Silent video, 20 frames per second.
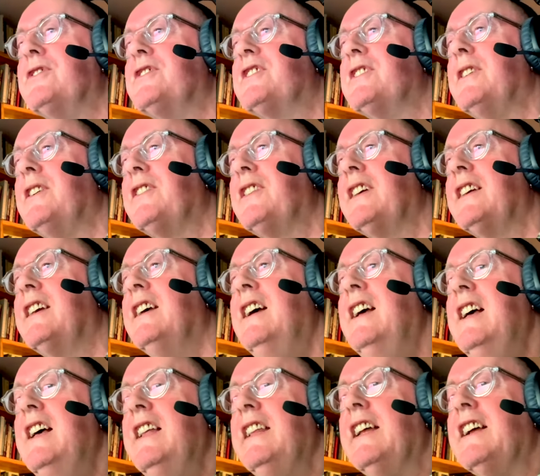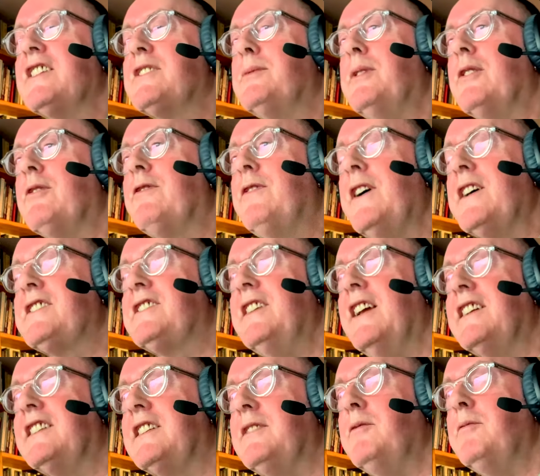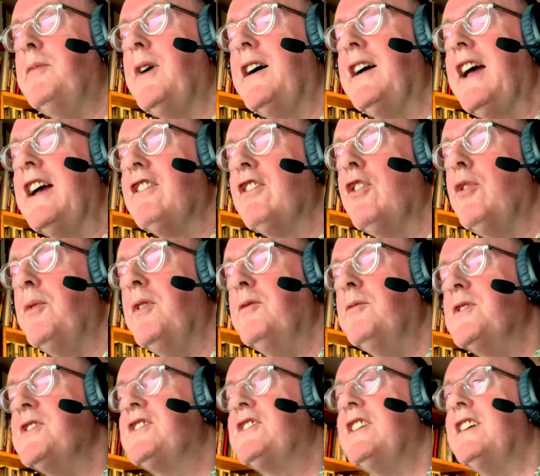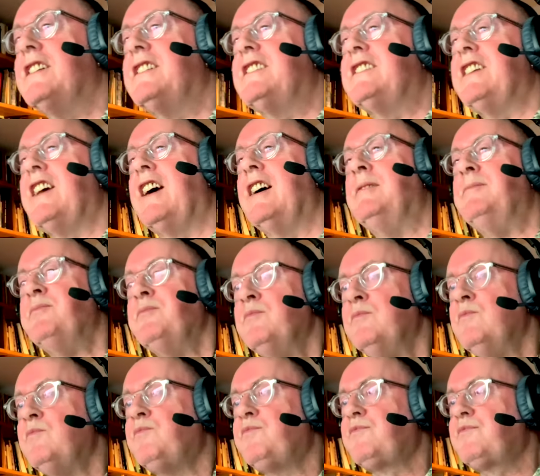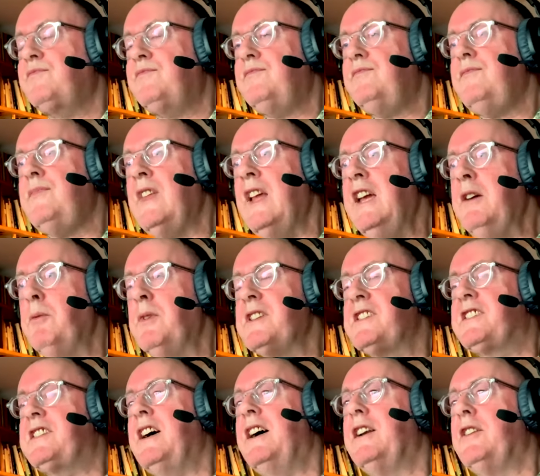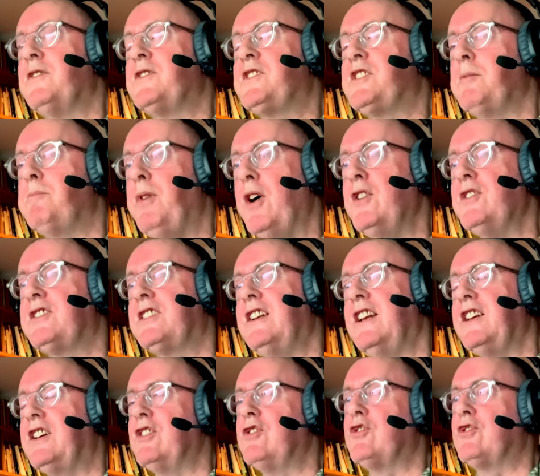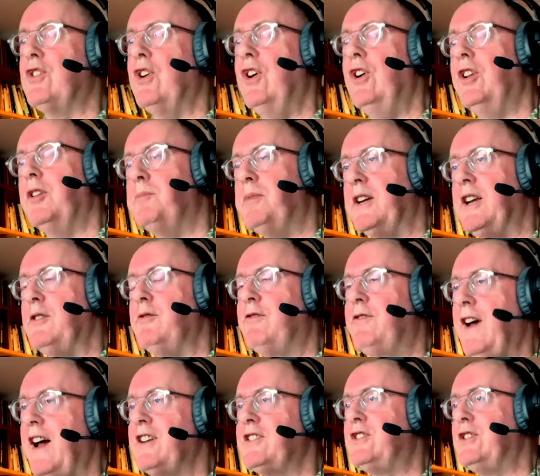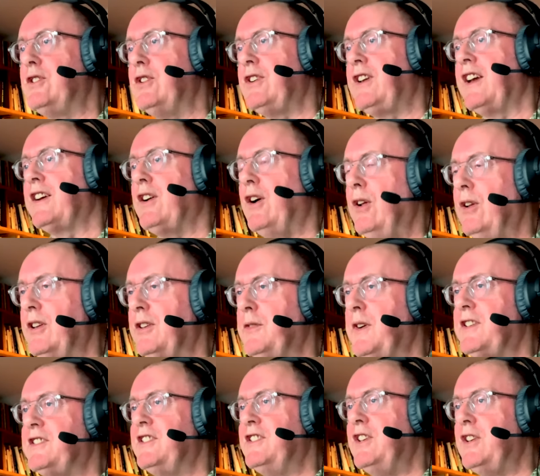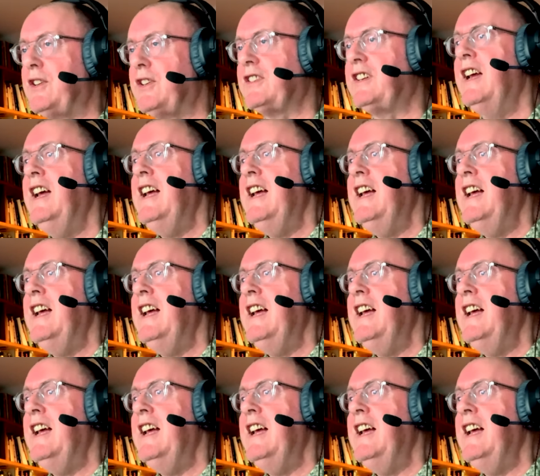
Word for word: So I think that's what fascinated him about heroin, was that it was kind of supposedly controlled, but in fact you could get hold of it and you could